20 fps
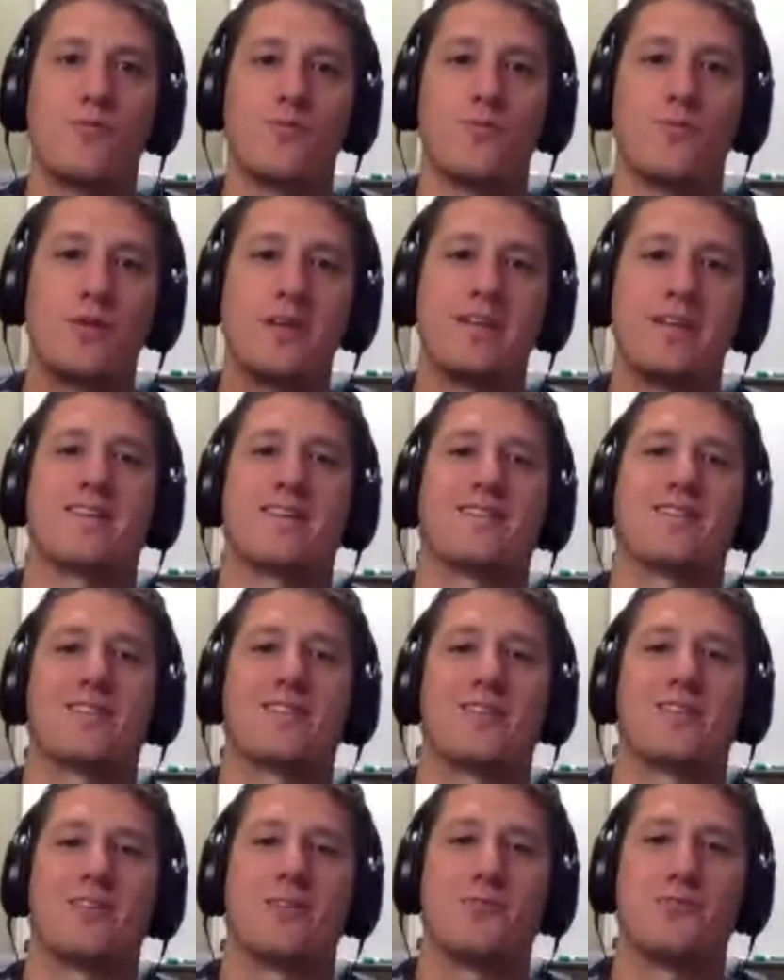we
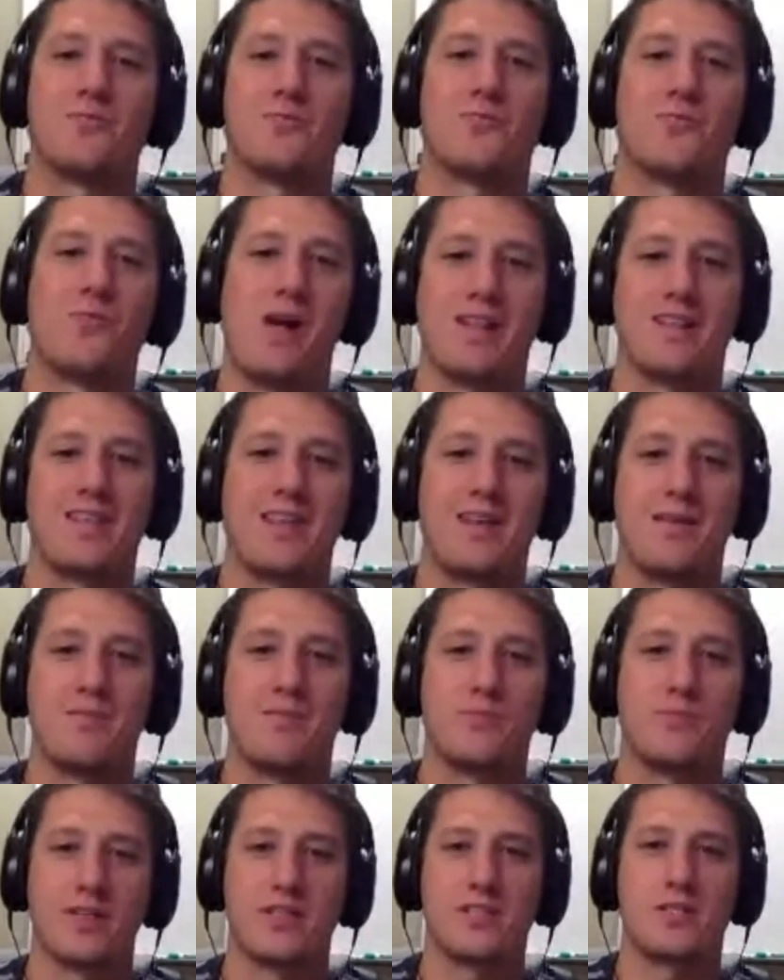necessarily want them
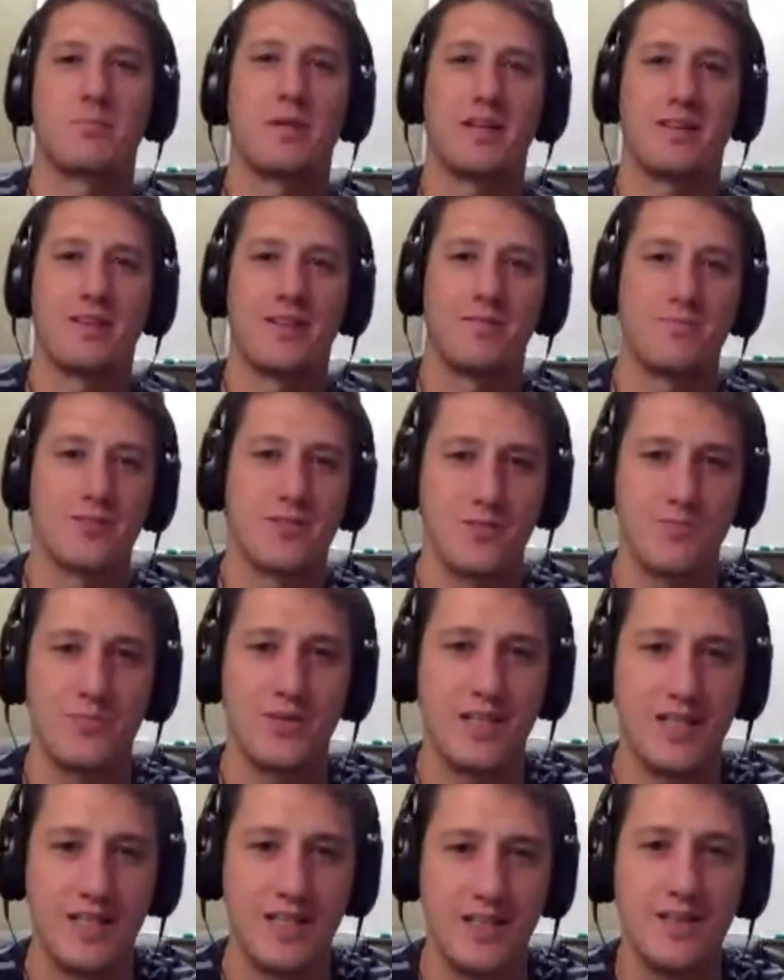or expect them to
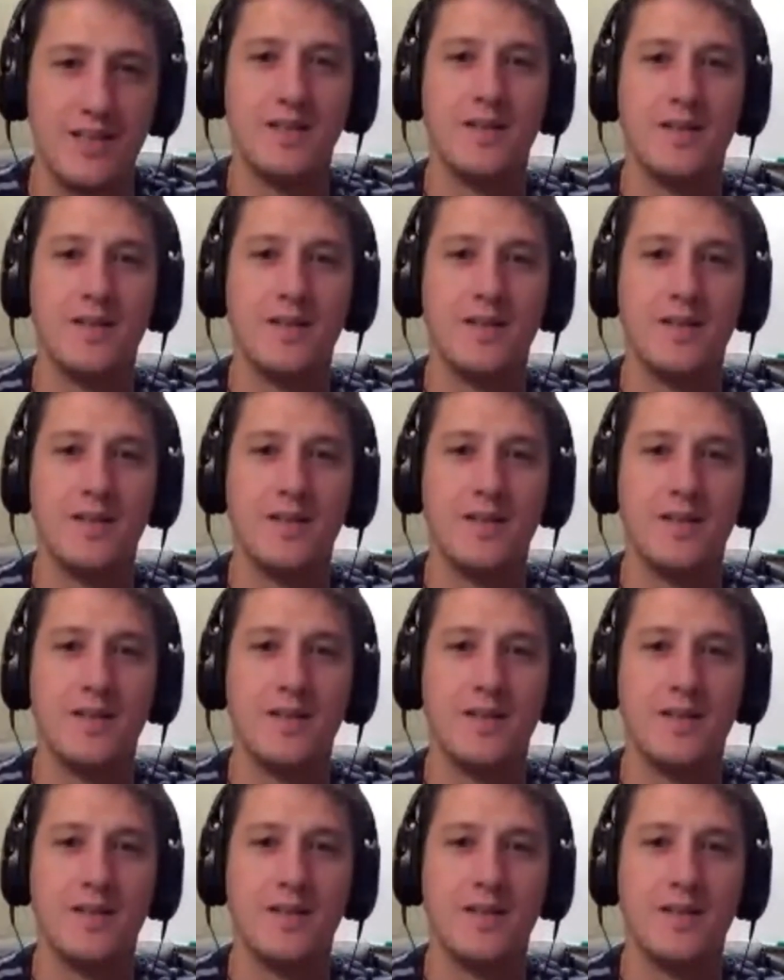be,